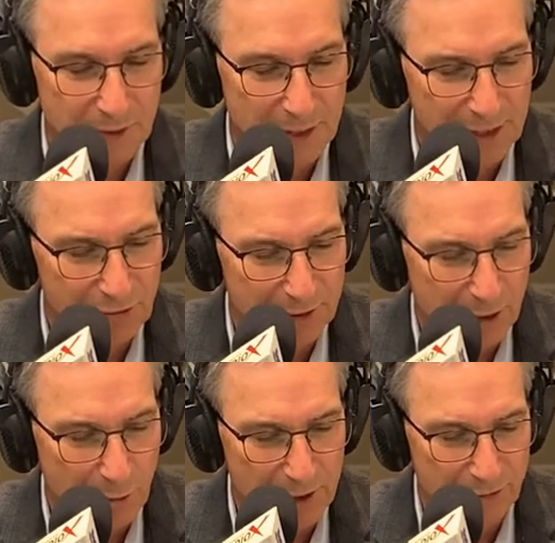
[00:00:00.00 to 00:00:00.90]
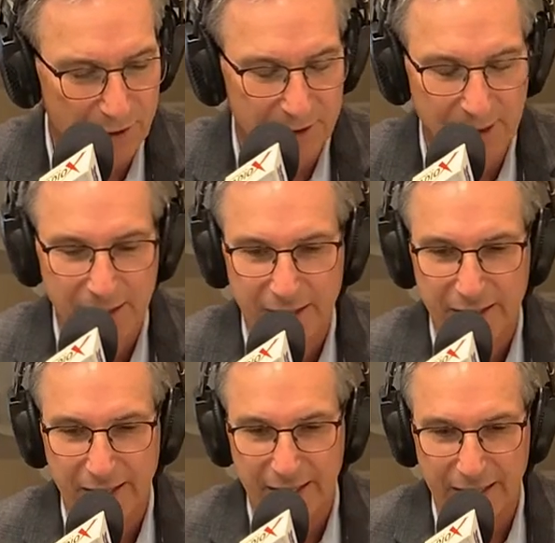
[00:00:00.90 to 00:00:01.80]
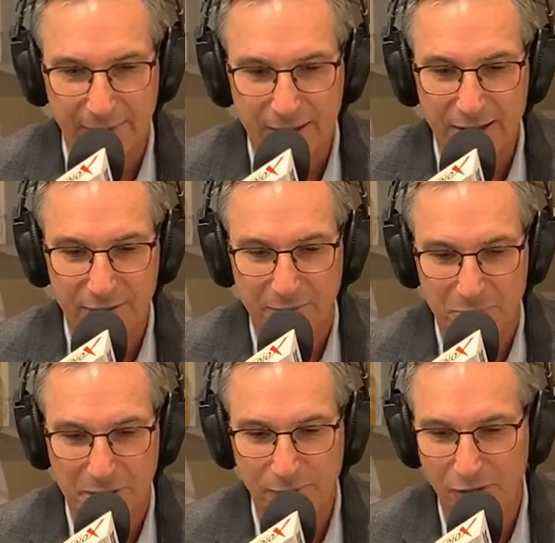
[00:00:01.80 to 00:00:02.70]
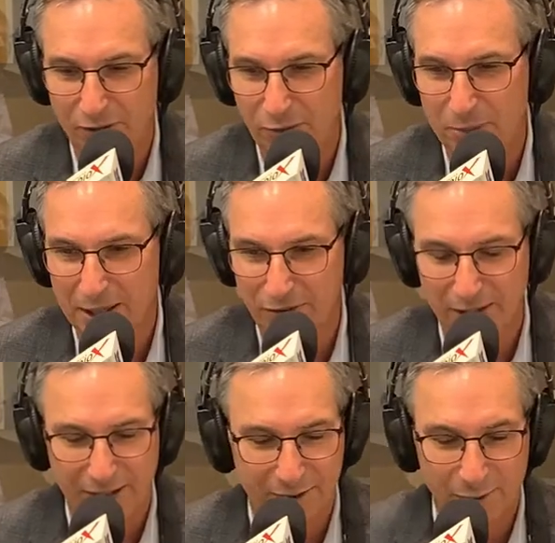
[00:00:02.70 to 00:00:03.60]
Excellent question. And I've got to preface this by saying,